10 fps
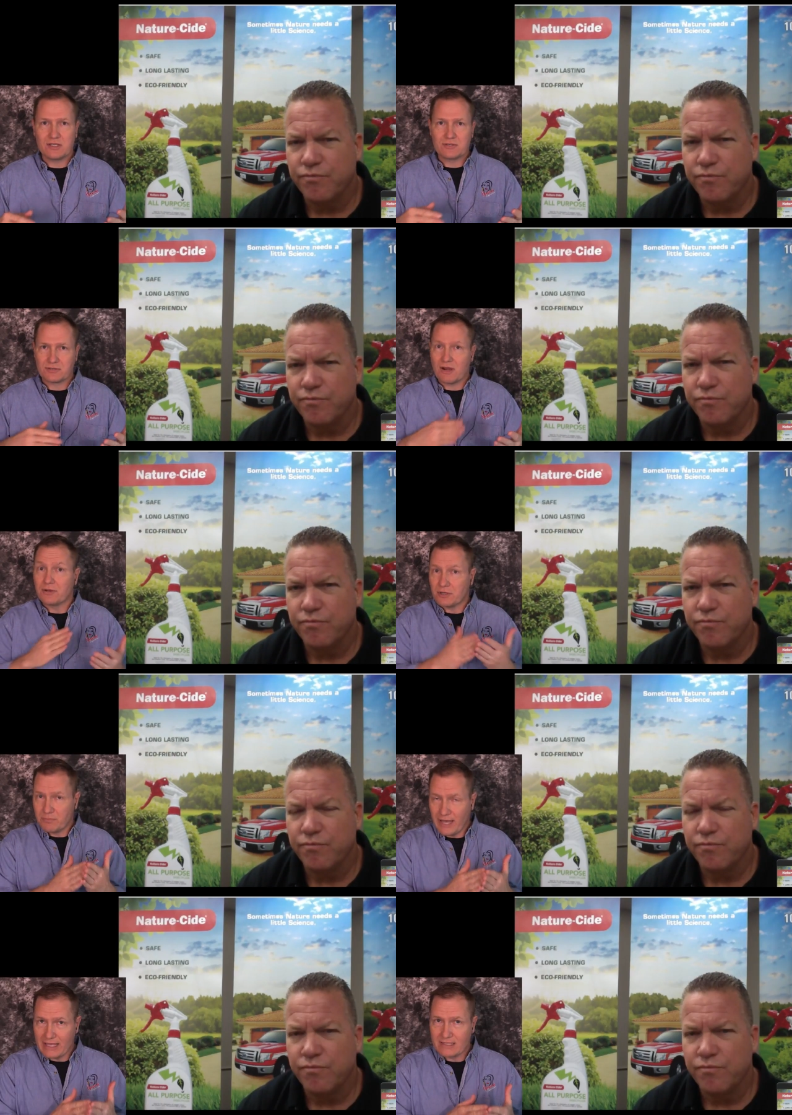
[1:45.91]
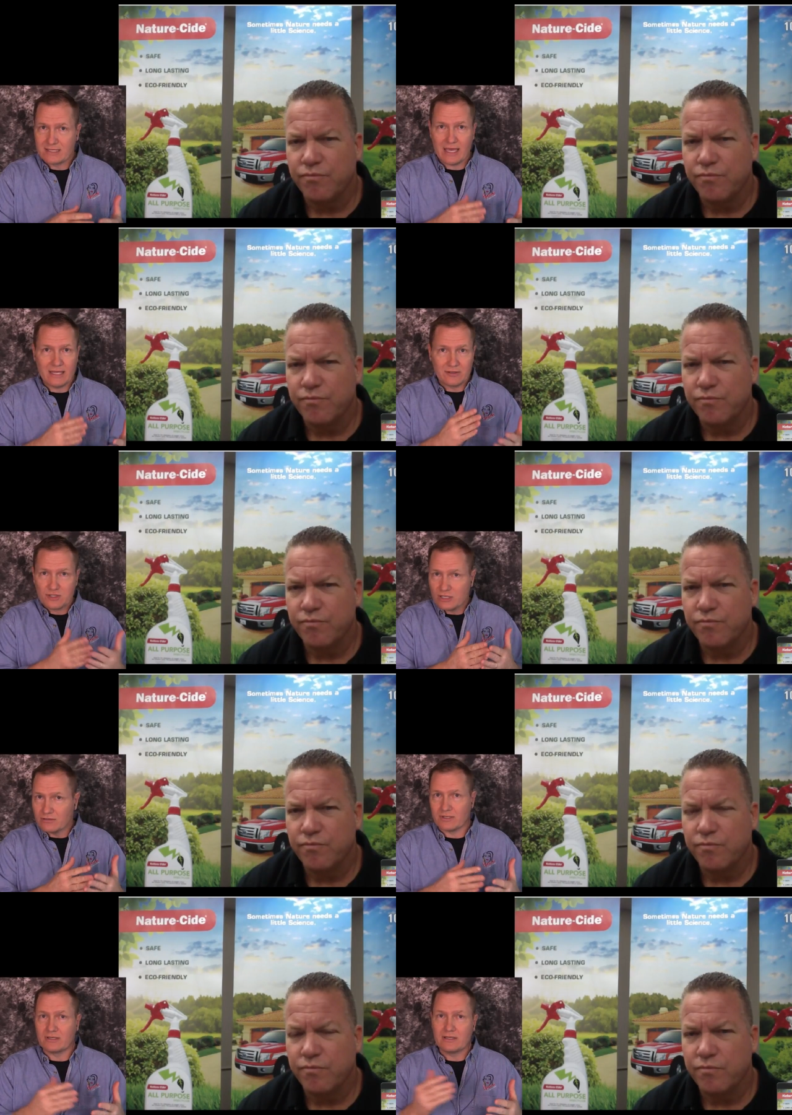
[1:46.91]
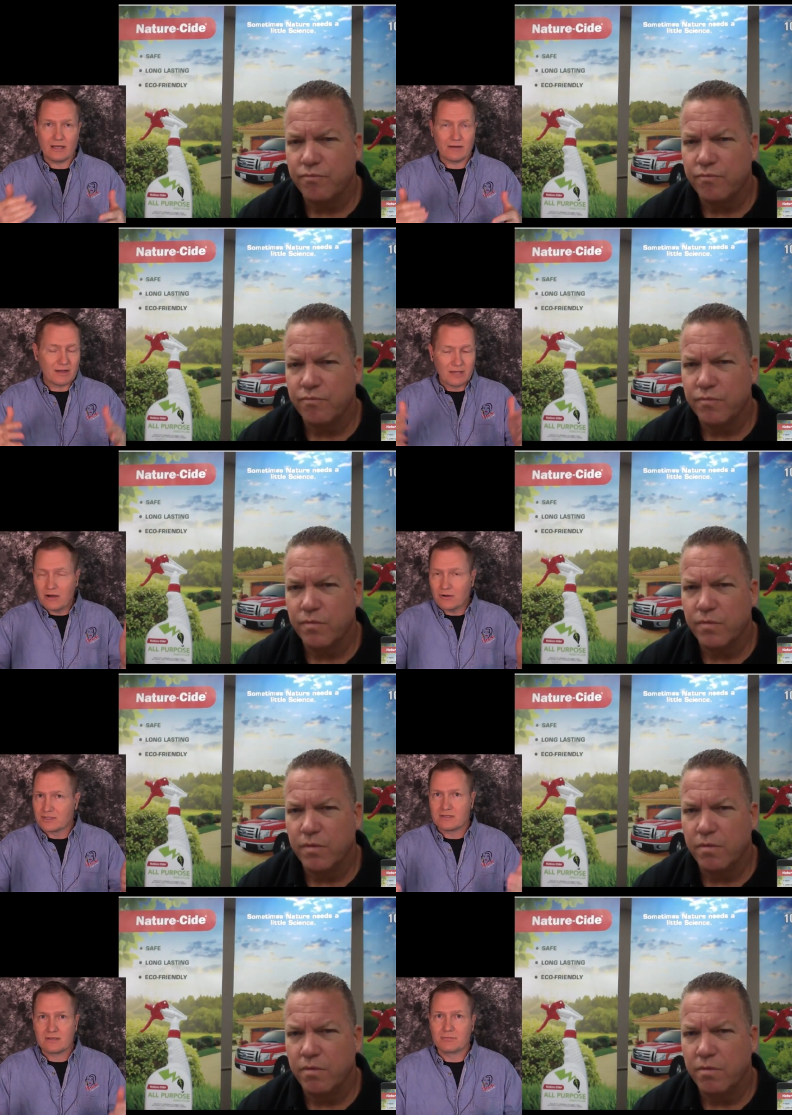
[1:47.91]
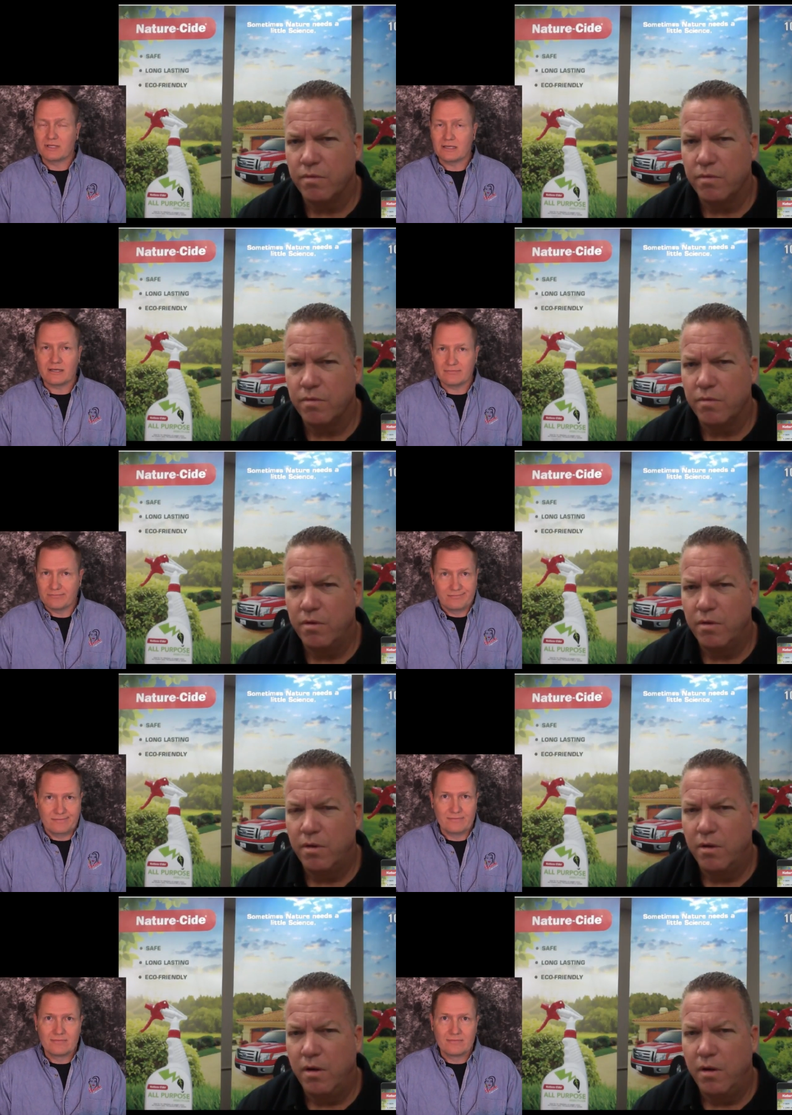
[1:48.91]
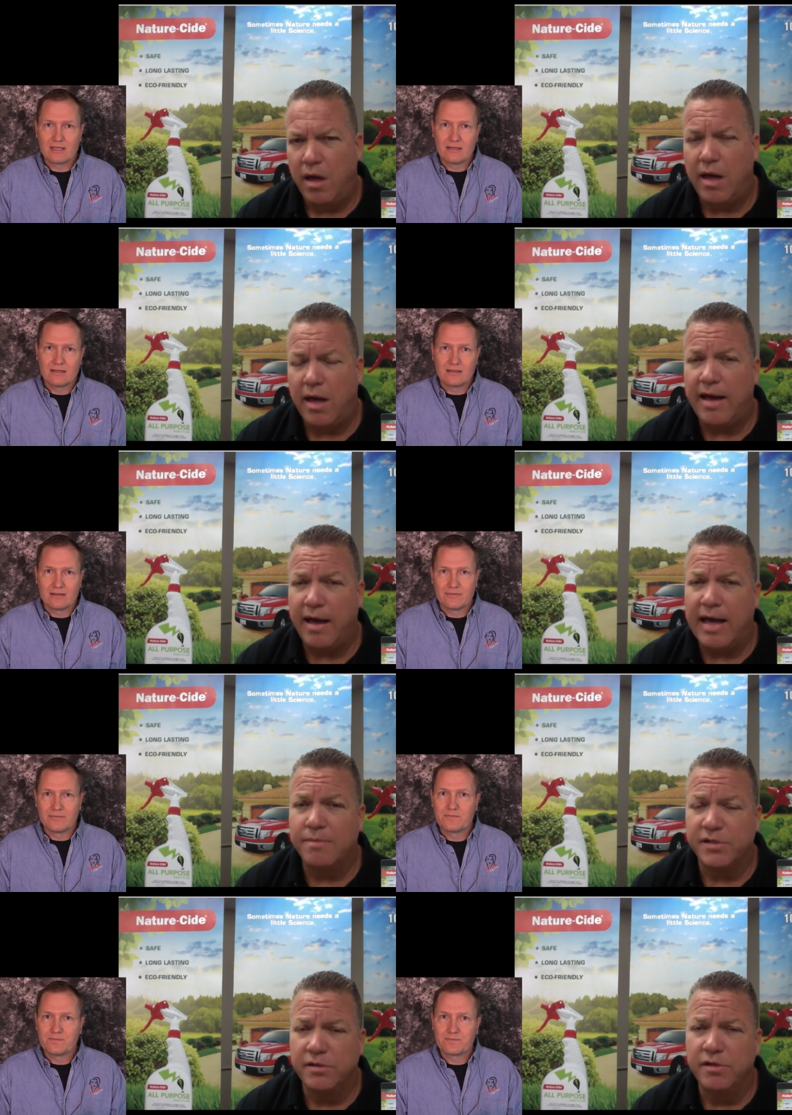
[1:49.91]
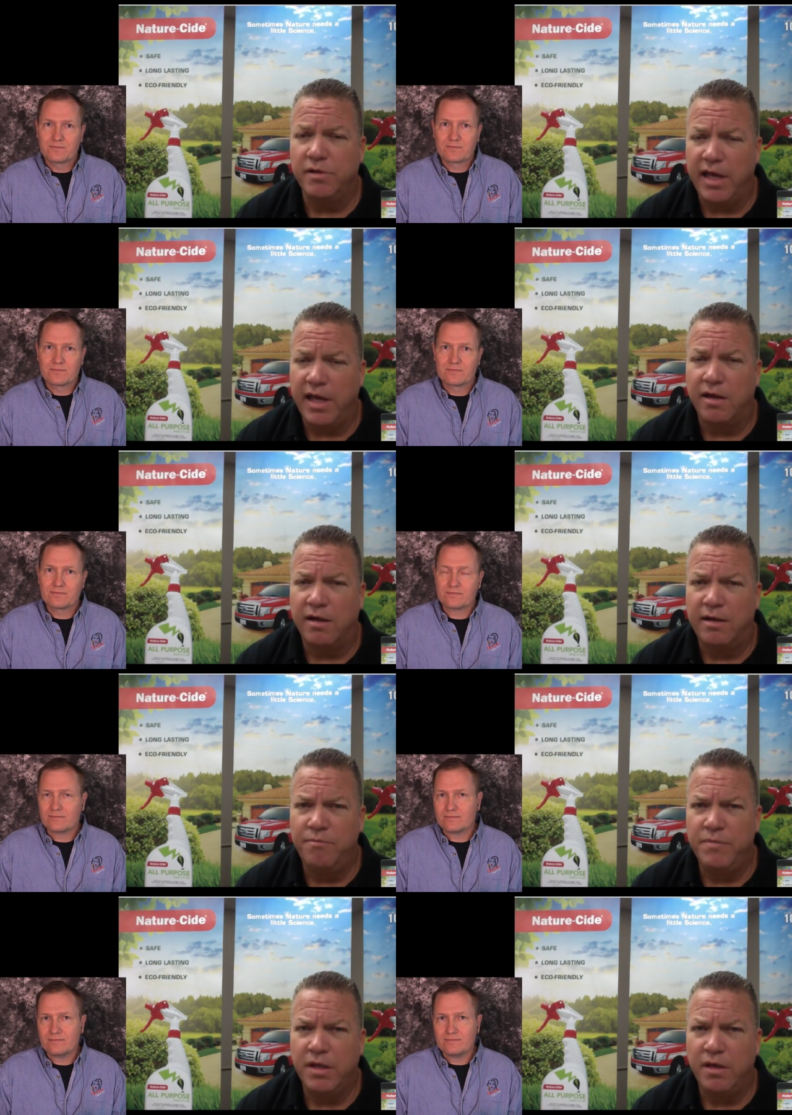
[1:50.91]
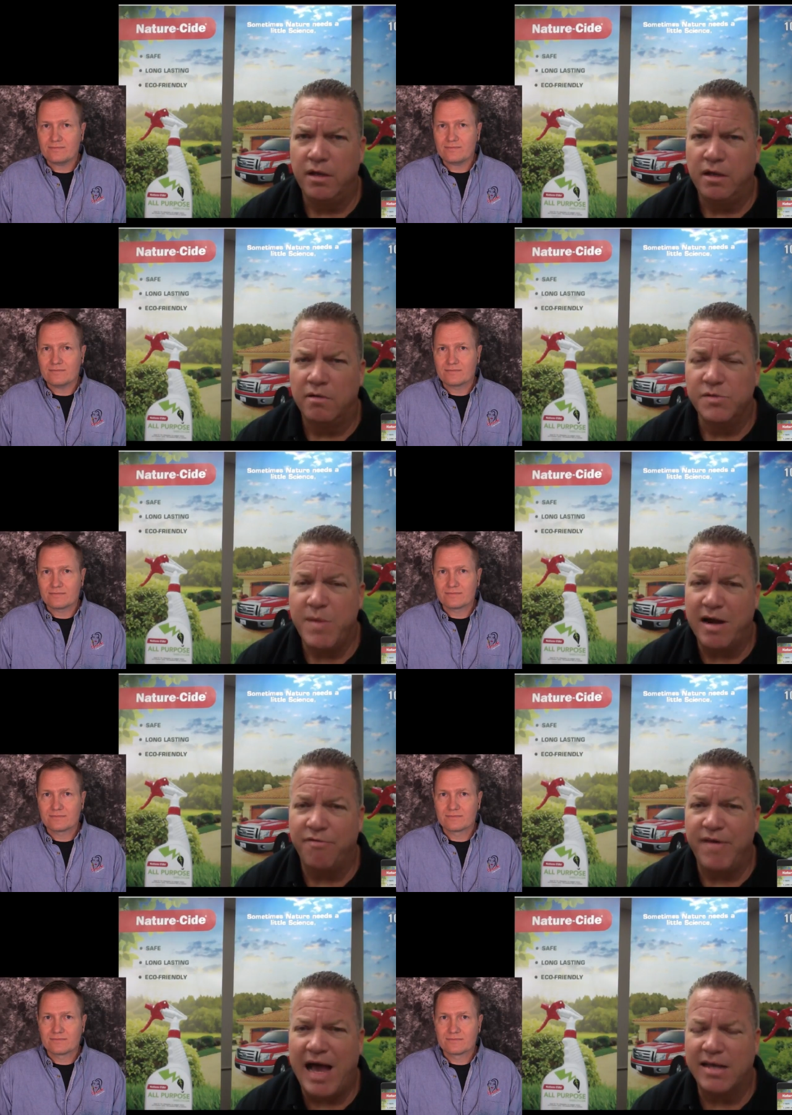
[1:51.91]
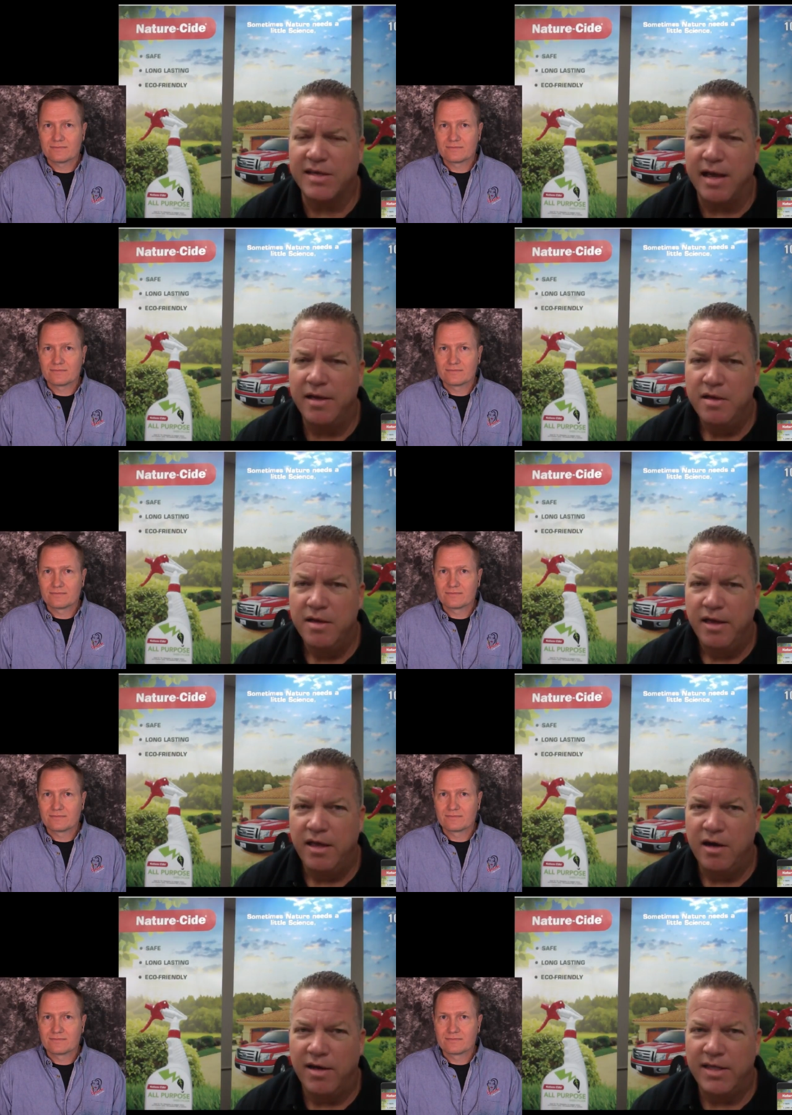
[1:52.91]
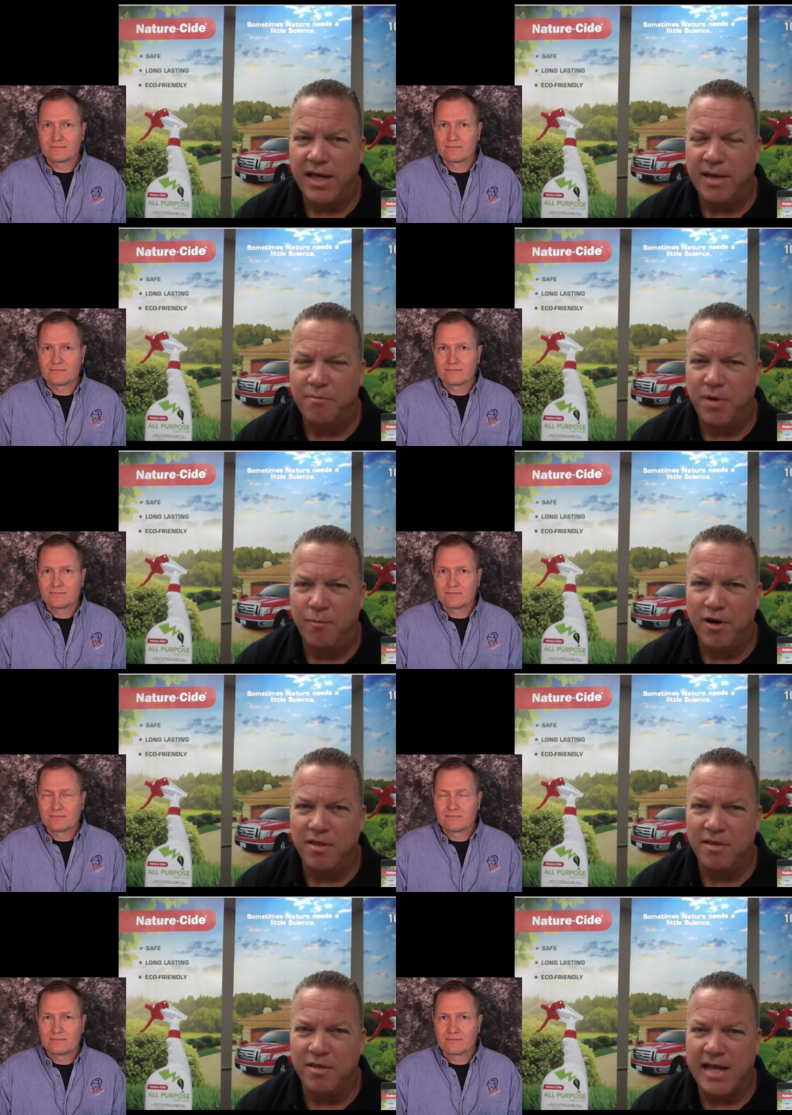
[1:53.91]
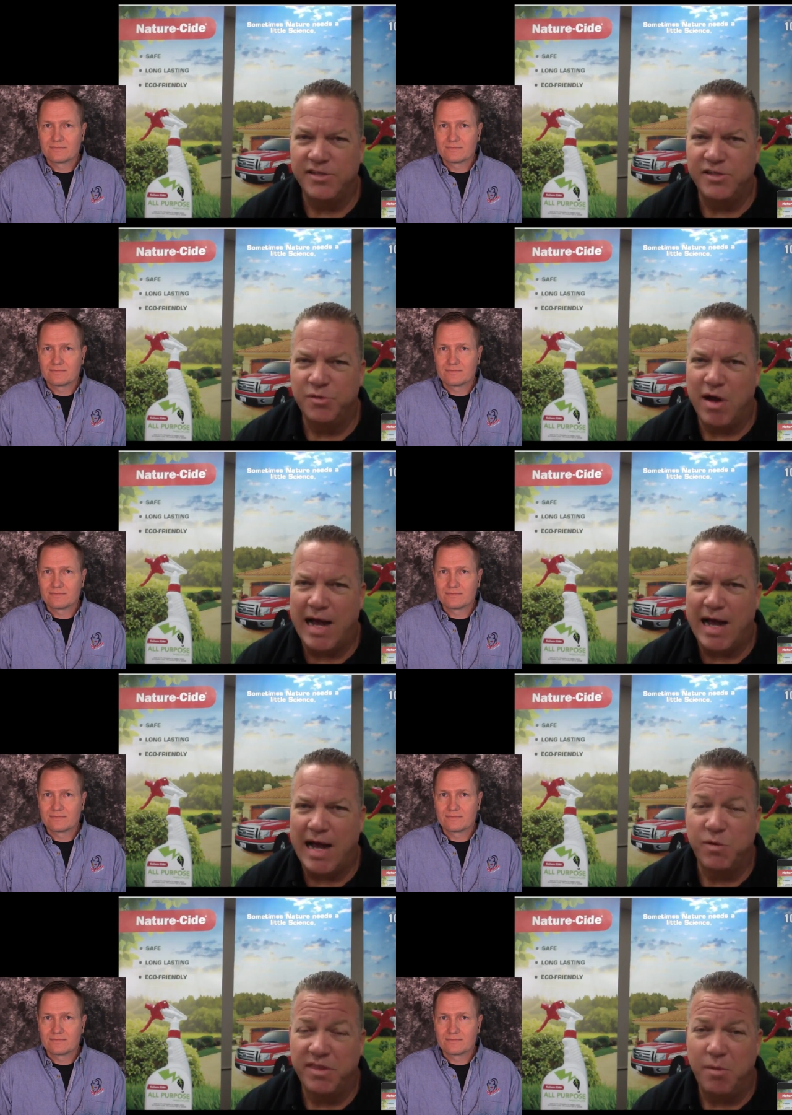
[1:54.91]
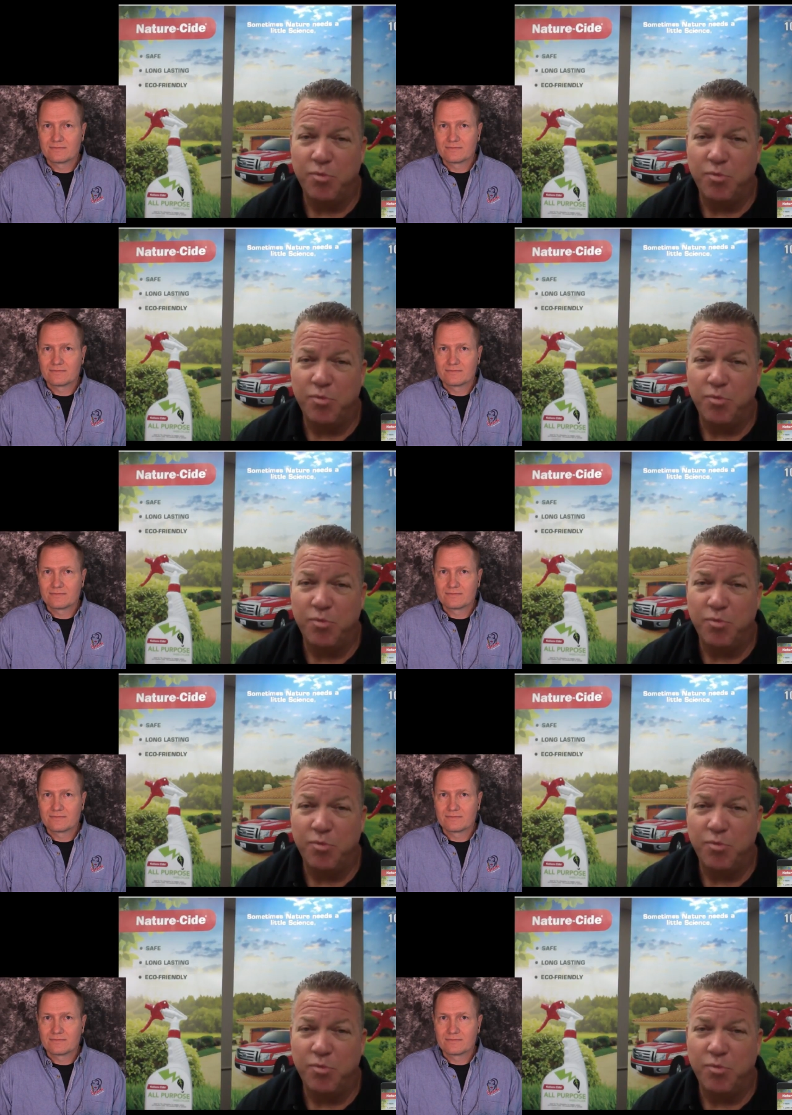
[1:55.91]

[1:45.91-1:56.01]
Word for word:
Speaker 1: use around your pets and your children around the house. Completely.
Speaker 2: A- absolutely. Um, you know, as a matter of fact, I you know, I, am I'm, I'm one of those guys who practice what